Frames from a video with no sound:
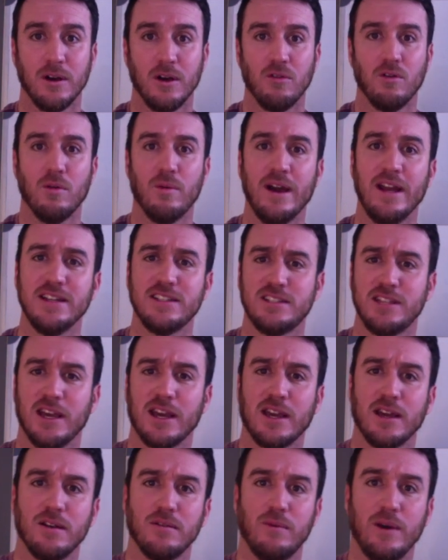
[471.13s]
Well, wait a
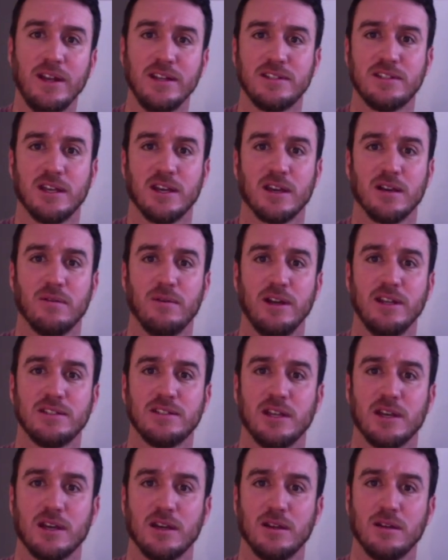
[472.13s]
second, wait a second, wait a
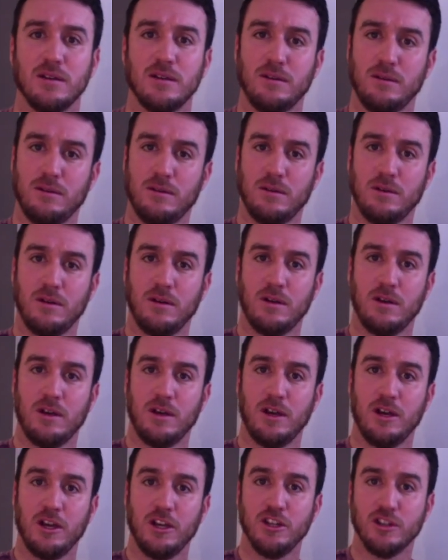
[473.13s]
second
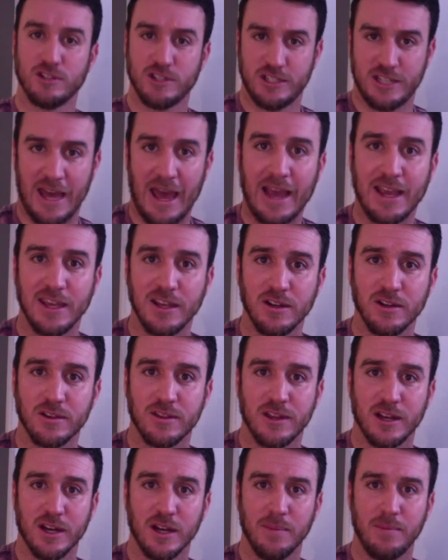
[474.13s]
you're stacking your
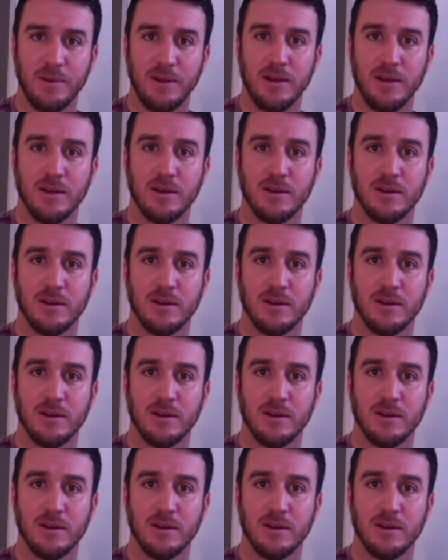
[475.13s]
therapy?